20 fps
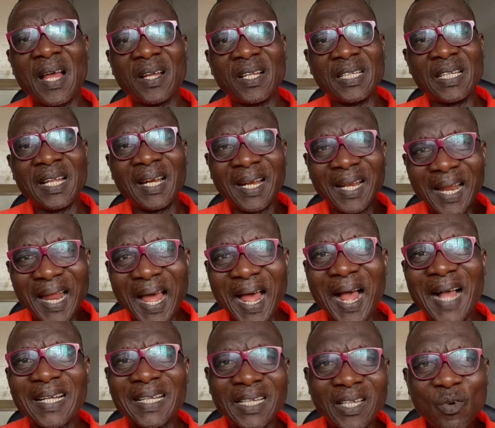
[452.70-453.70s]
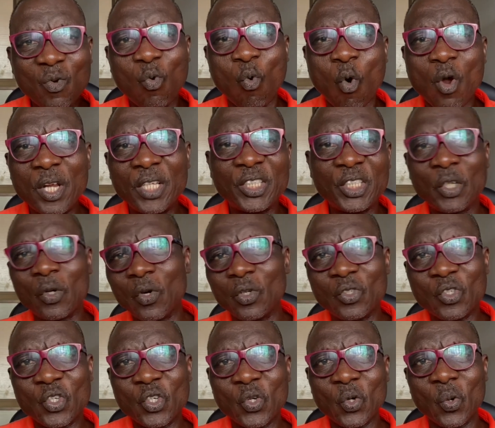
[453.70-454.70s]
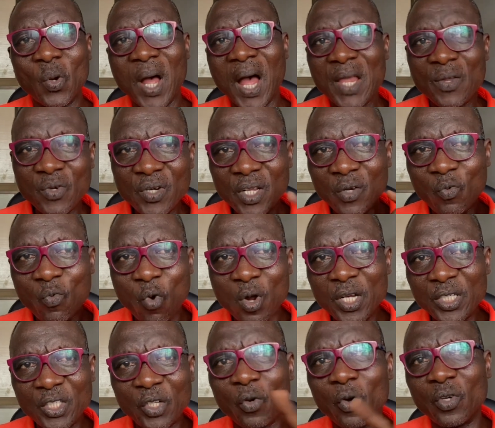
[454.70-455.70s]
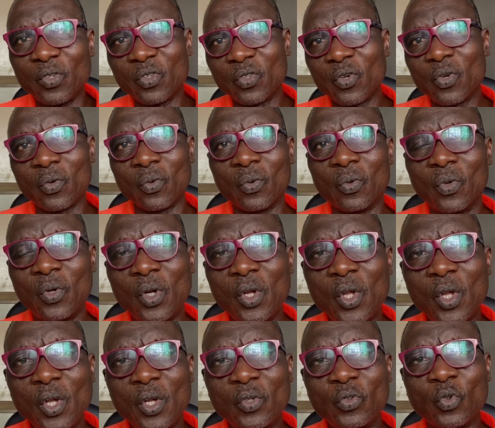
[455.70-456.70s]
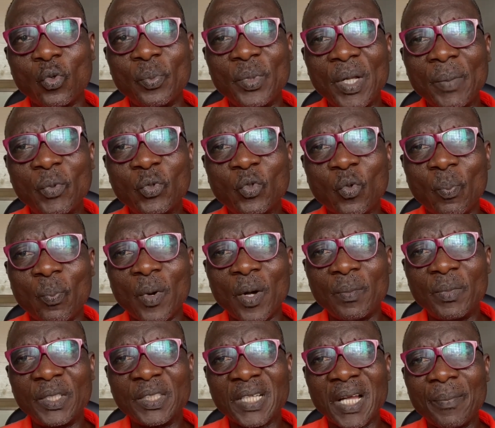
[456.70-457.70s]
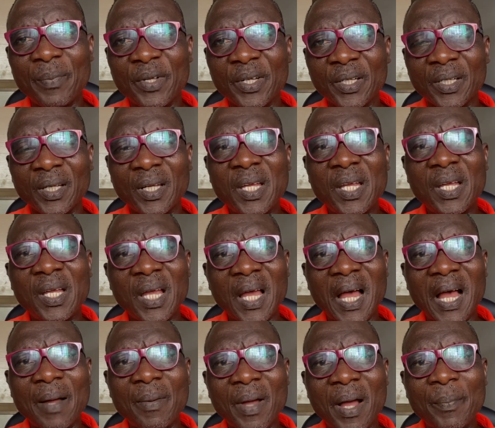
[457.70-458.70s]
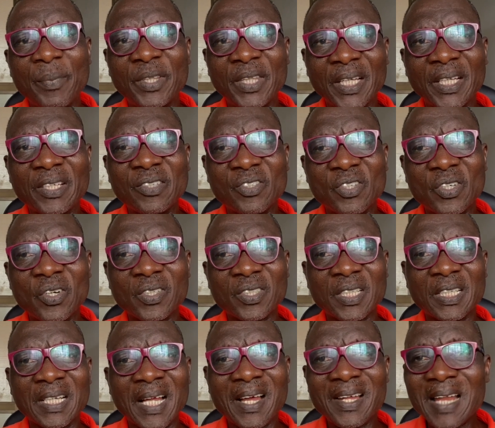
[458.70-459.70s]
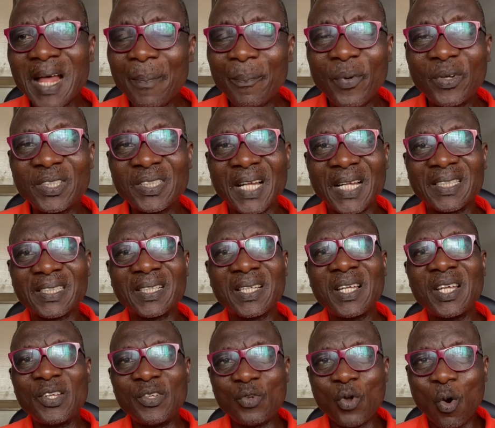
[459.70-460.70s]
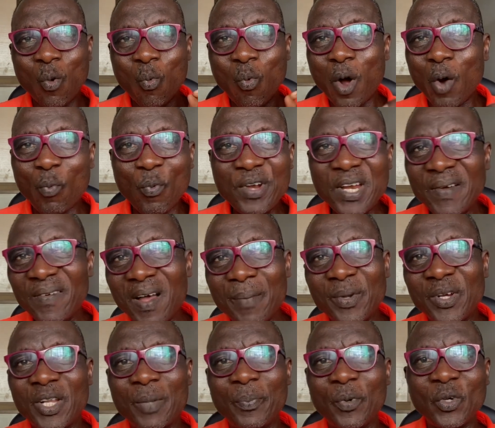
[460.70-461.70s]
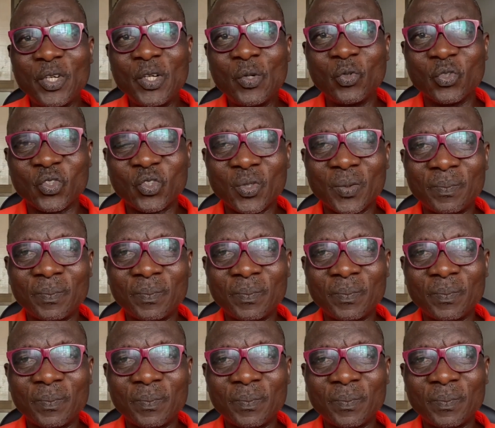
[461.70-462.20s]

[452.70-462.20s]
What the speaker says: they lack quality control, and you need quality control to be able to publish and be taken seriously. Another point is that your work will never be reproduced,